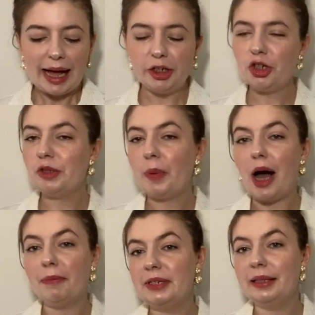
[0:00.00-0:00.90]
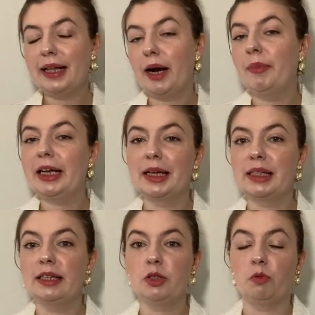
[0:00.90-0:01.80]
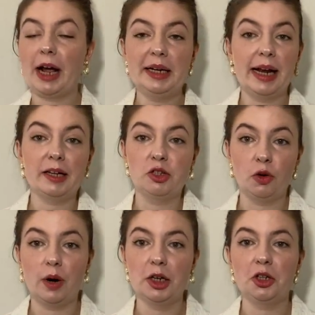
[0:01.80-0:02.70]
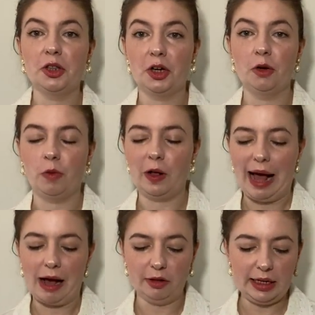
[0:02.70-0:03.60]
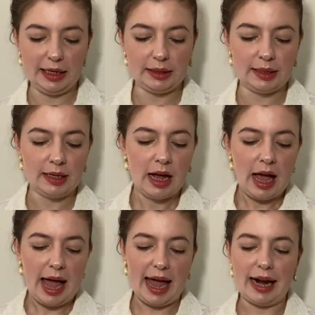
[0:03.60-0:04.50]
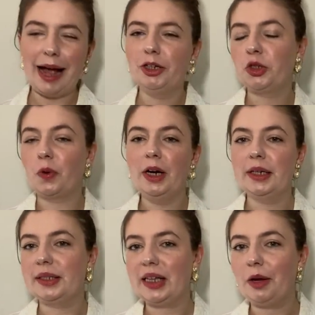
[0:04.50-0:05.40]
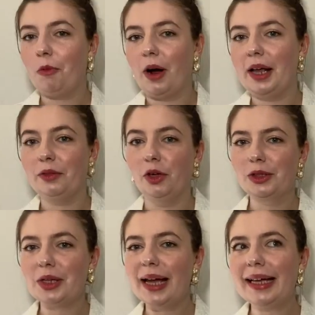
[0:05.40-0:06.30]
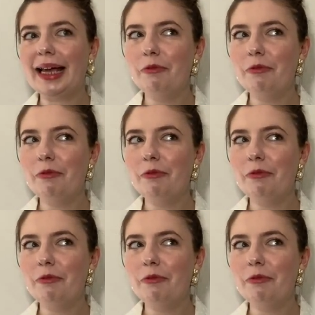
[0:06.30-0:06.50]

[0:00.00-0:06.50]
I just popped in there because it's right next door to the Goodwill outlets and I just wanted to see what it looked like.